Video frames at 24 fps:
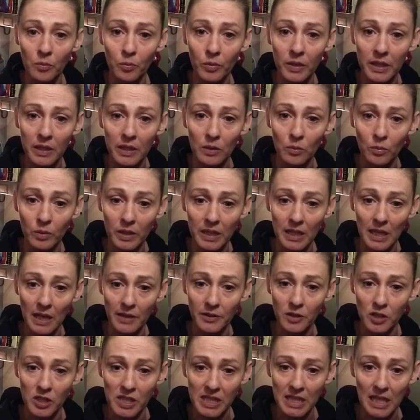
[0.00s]
We
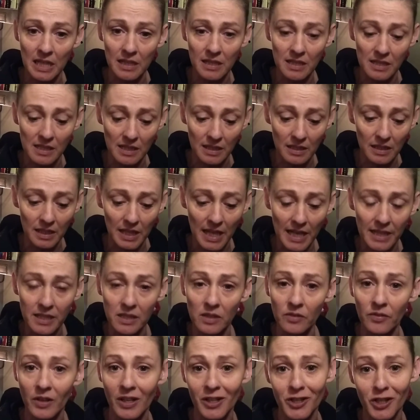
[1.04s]
understand as a
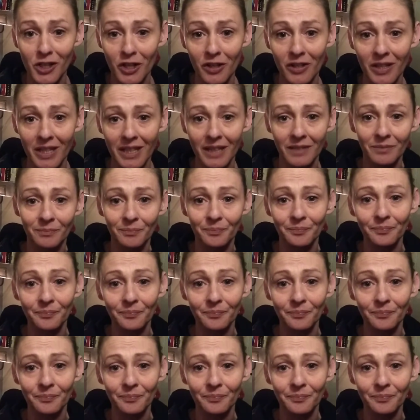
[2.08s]
collective our journey.